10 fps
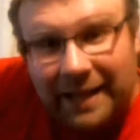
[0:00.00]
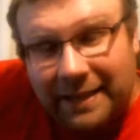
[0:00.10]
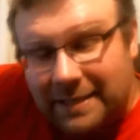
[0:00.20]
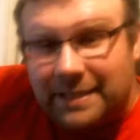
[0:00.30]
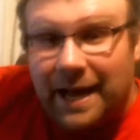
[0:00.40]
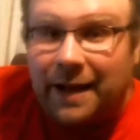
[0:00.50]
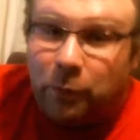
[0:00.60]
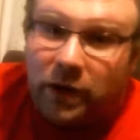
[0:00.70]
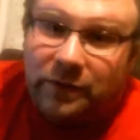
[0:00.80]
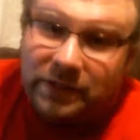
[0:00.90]
This time,
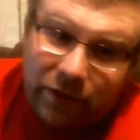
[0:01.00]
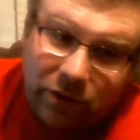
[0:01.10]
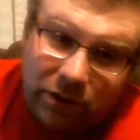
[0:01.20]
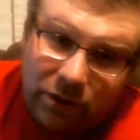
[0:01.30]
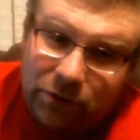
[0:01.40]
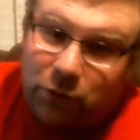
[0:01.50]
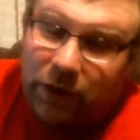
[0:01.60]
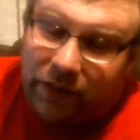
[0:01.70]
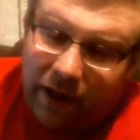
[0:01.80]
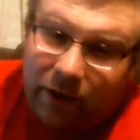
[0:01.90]
one of his other clones,
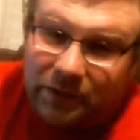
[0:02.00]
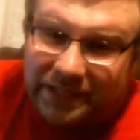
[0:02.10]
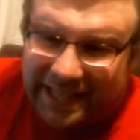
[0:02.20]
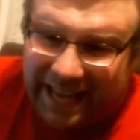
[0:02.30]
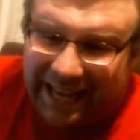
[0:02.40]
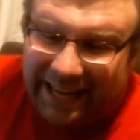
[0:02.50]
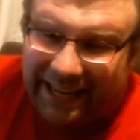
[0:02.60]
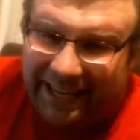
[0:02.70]
we thought was dead,